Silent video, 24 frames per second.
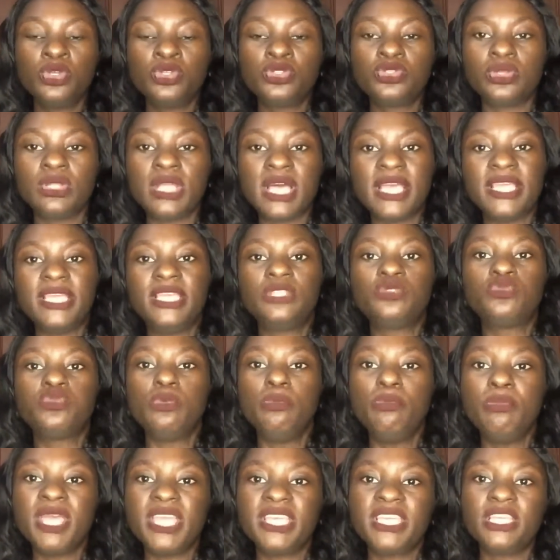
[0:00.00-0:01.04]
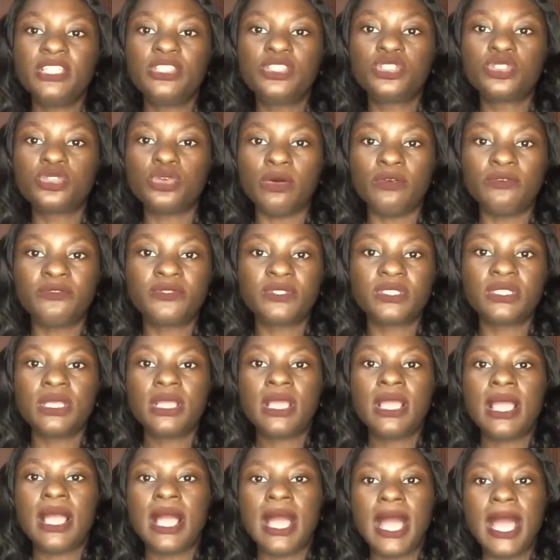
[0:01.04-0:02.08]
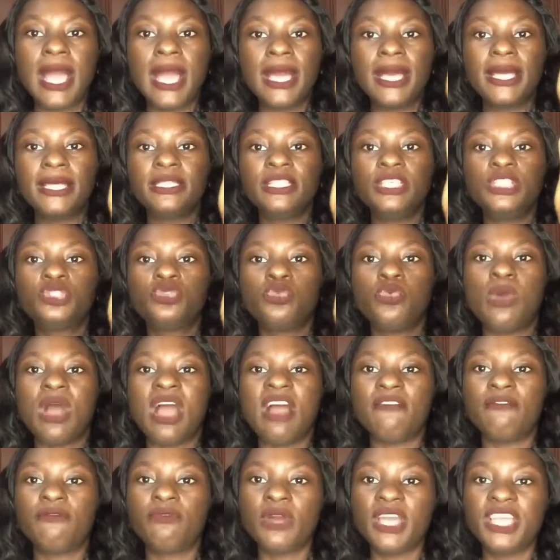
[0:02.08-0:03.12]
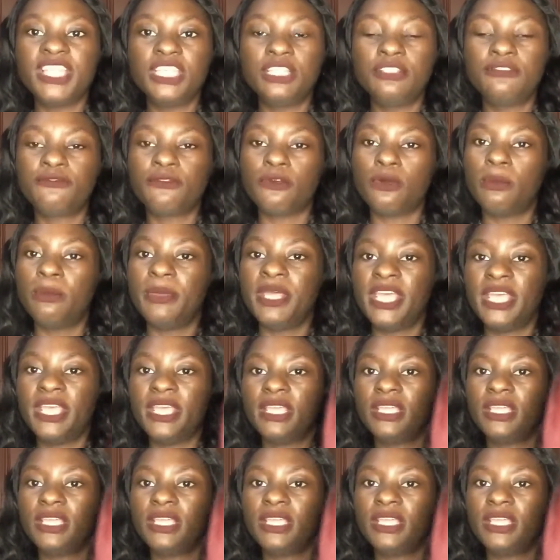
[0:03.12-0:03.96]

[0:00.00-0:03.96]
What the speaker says: so that it will make it soft and it will avoid it from